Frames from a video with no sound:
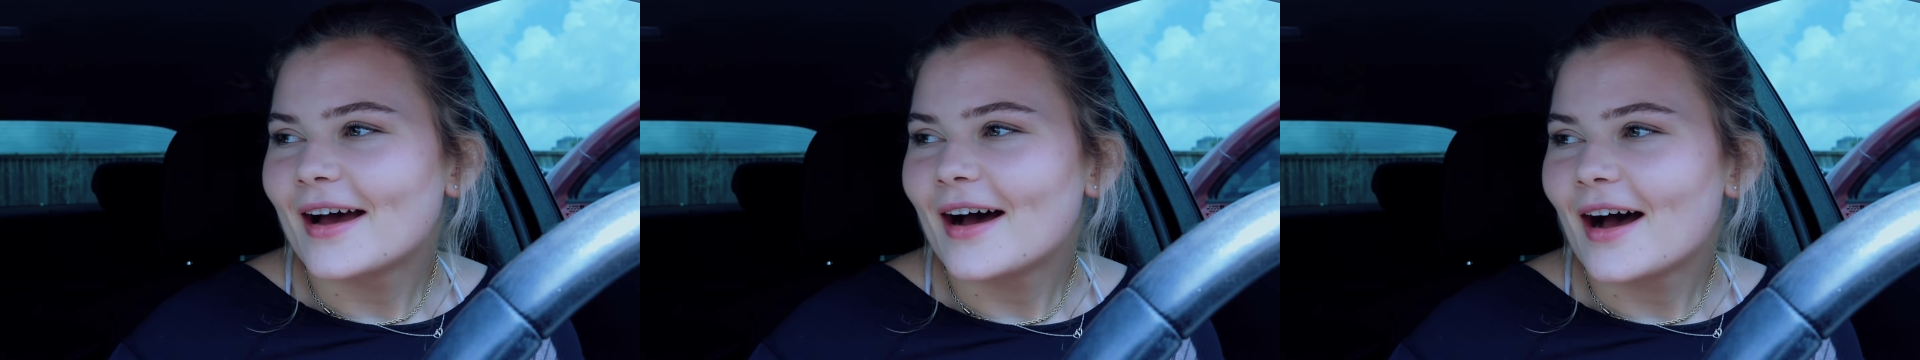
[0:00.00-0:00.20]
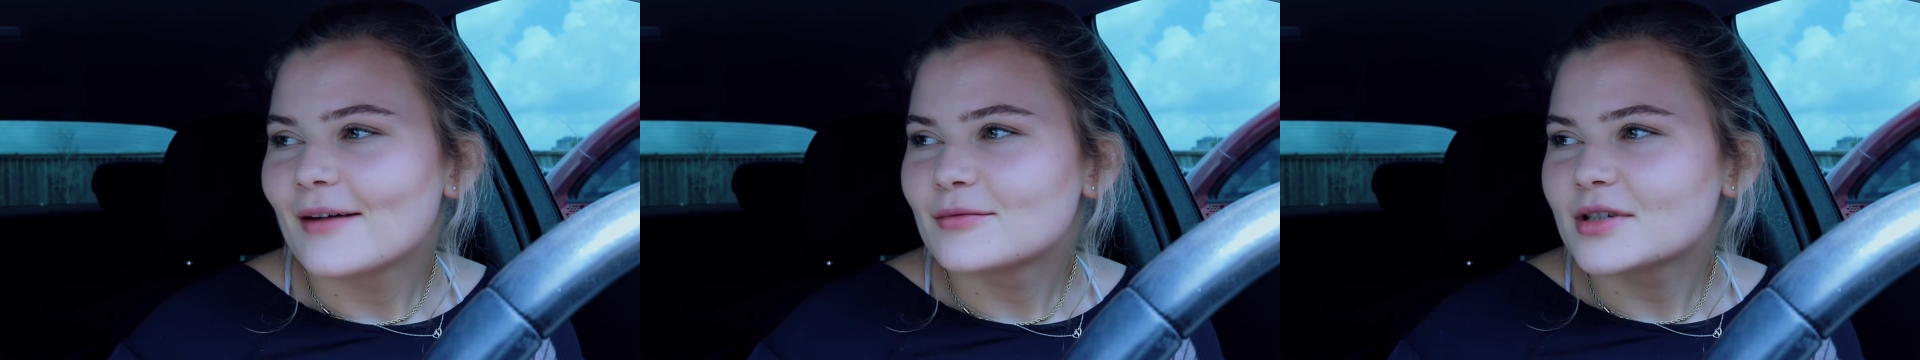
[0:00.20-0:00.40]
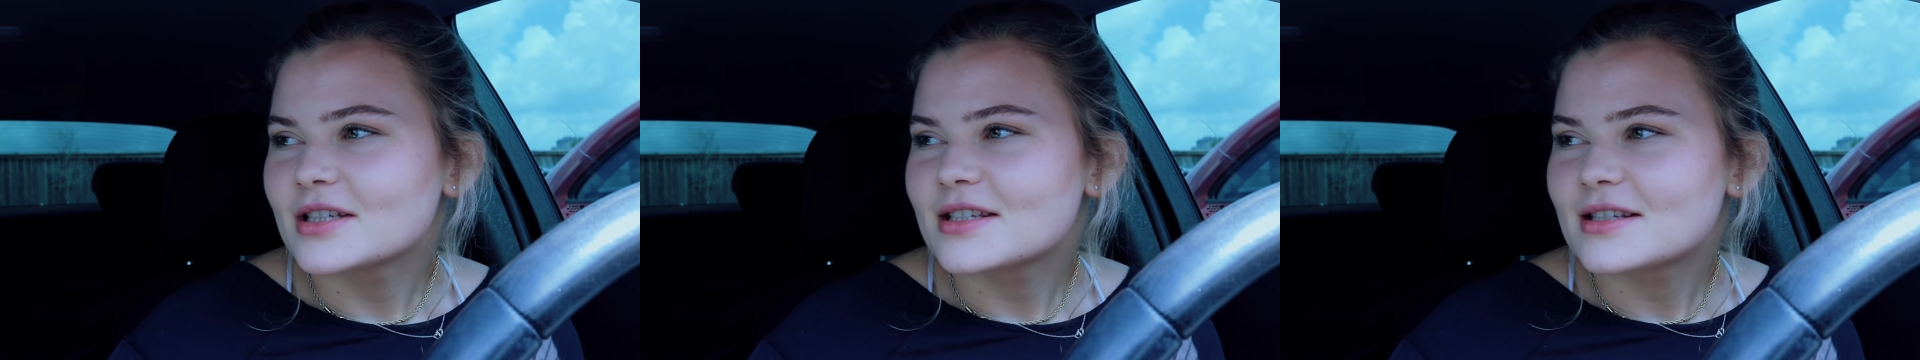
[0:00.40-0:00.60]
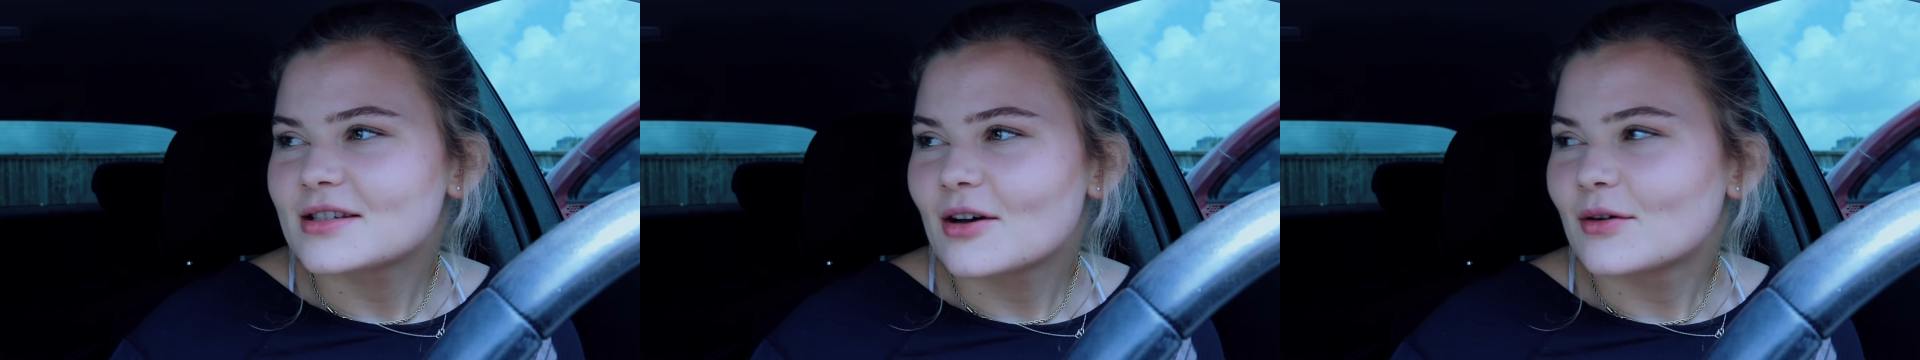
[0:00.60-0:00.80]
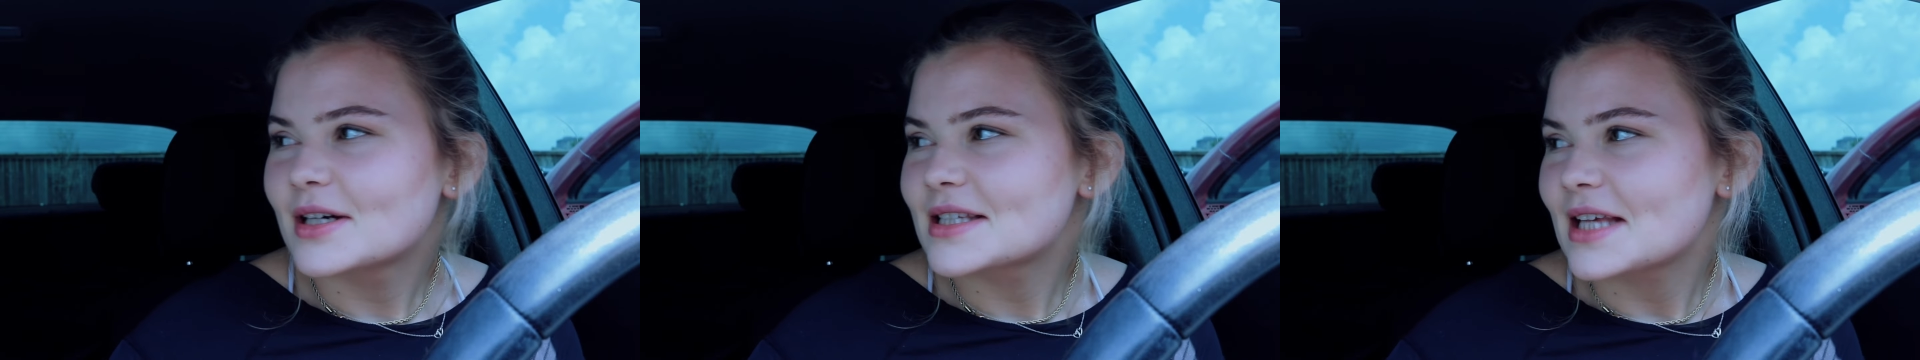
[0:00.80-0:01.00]
I'm just
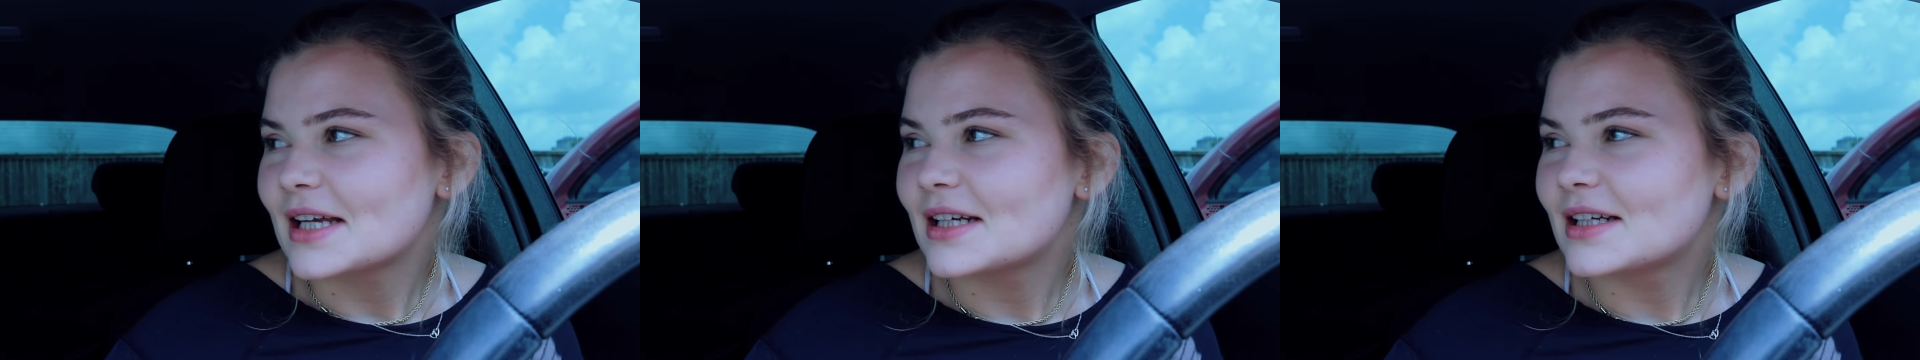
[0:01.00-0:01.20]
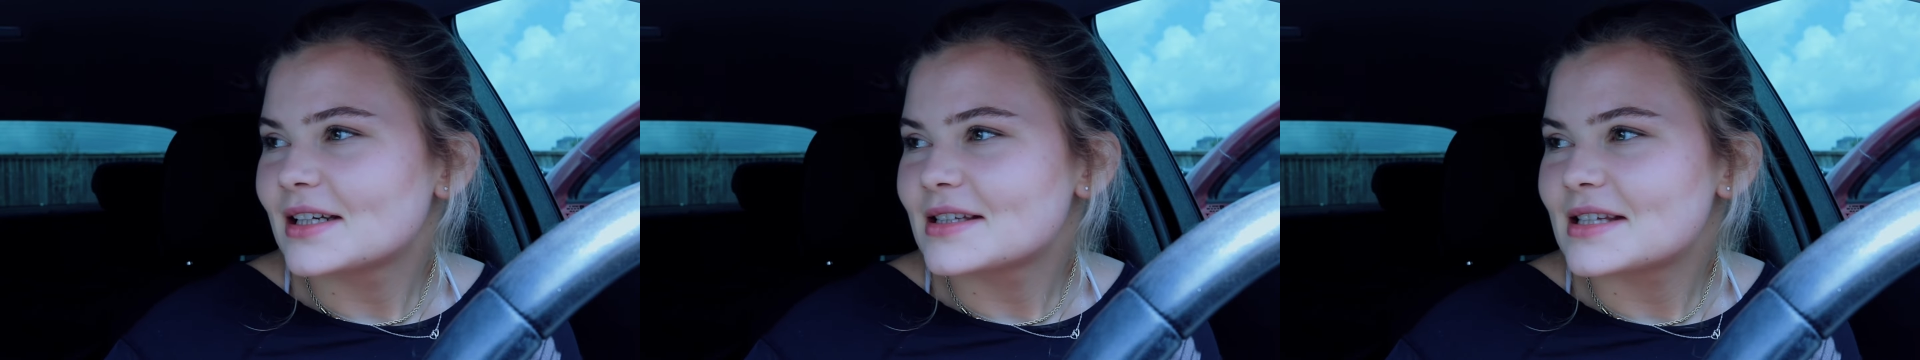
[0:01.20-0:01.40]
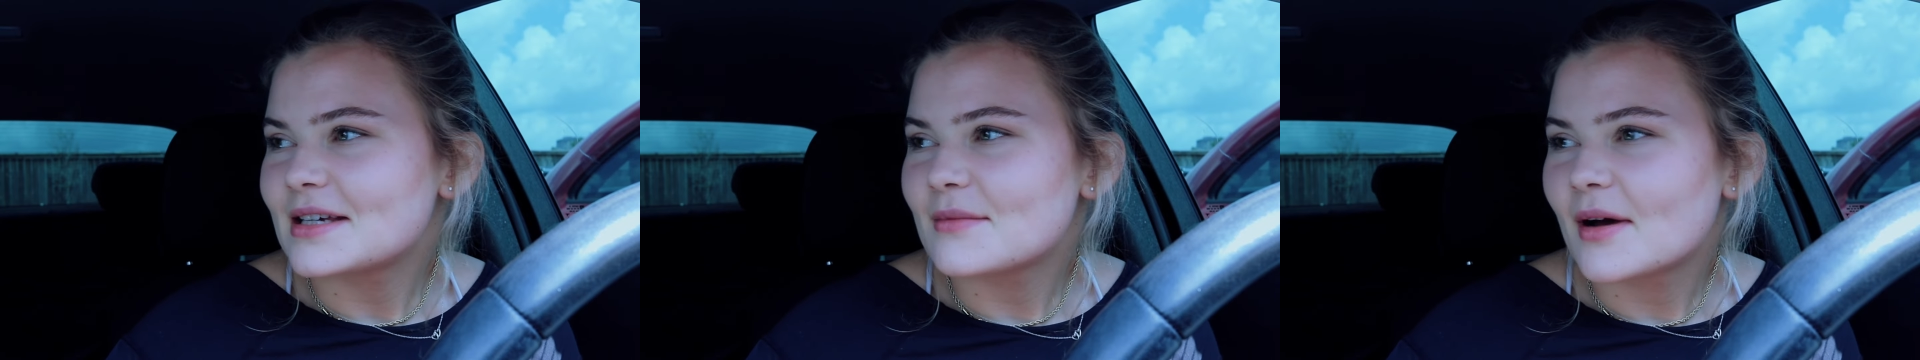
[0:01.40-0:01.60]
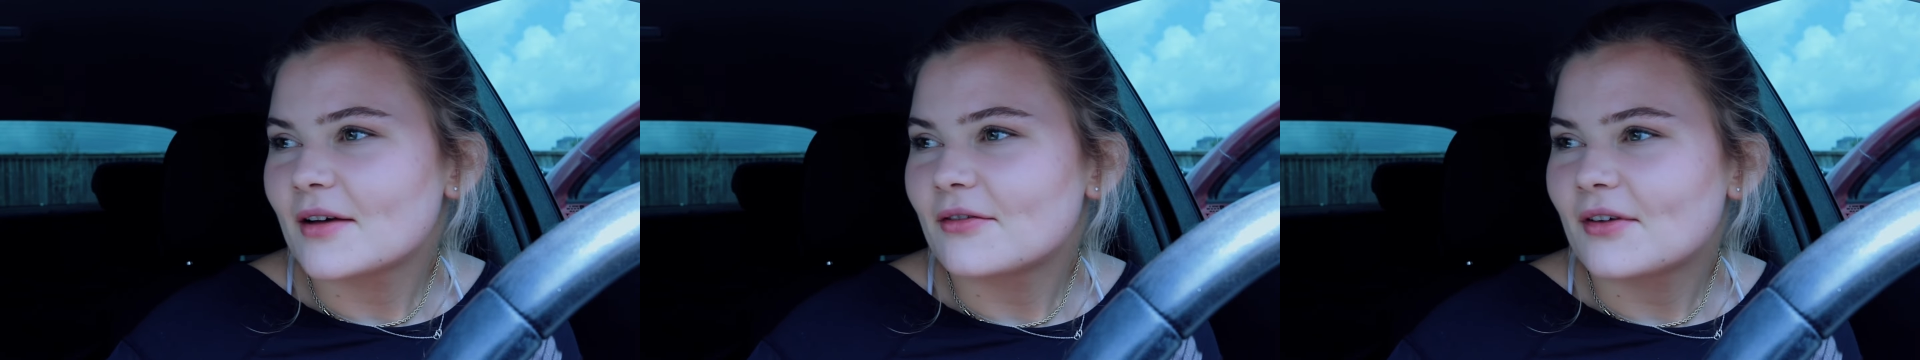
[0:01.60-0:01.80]
so excited to see my